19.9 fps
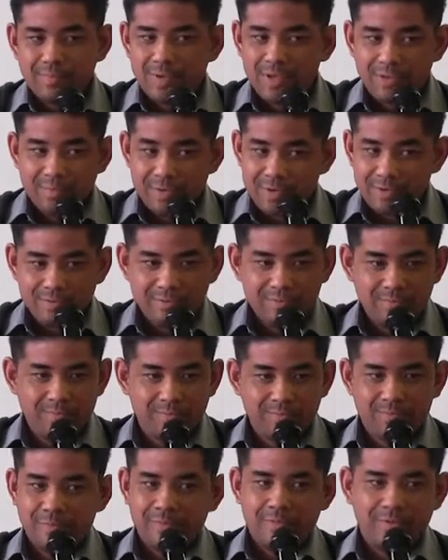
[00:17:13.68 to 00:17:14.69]
Maybe
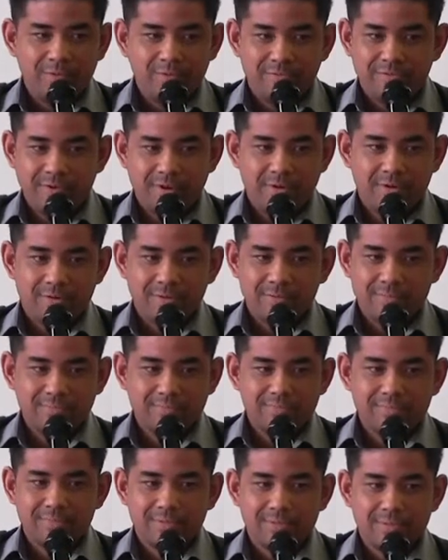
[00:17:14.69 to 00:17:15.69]
you felt
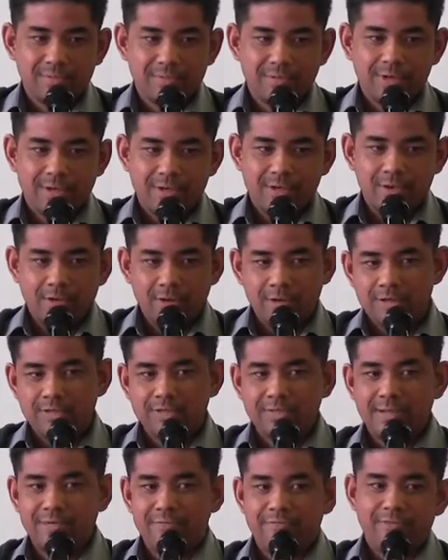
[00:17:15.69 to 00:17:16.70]
like you
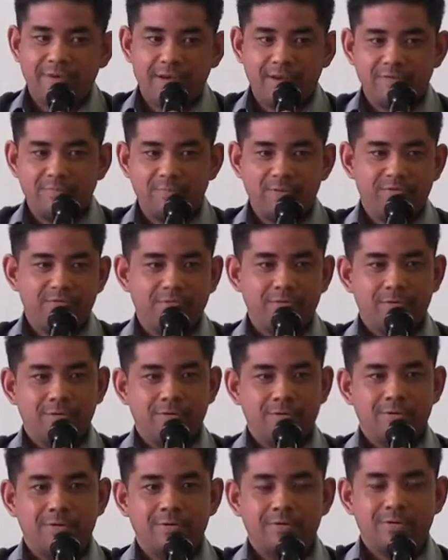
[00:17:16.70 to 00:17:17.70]
lost that faith
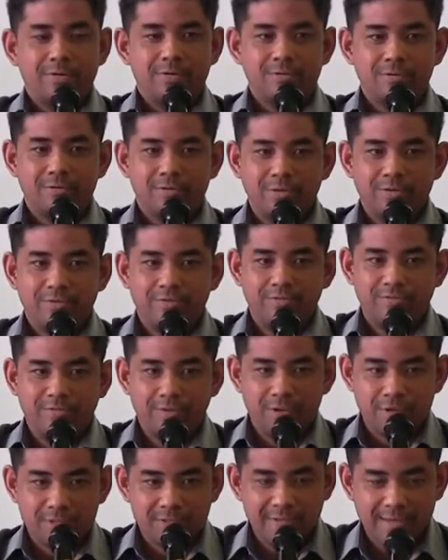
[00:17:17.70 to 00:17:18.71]
before, or
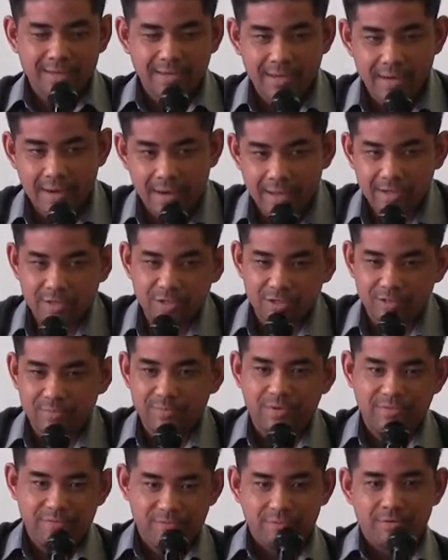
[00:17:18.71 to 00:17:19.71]
you've lost that
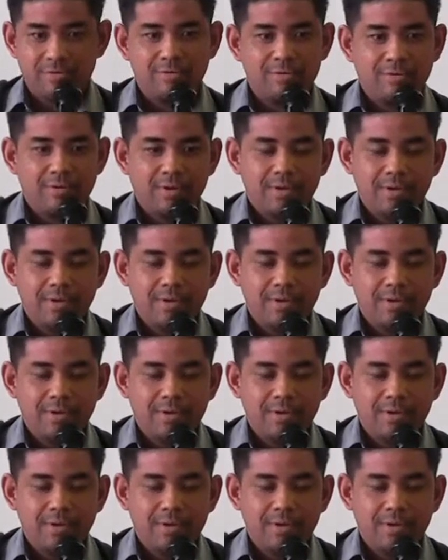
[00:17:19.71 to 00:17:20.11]
connection before.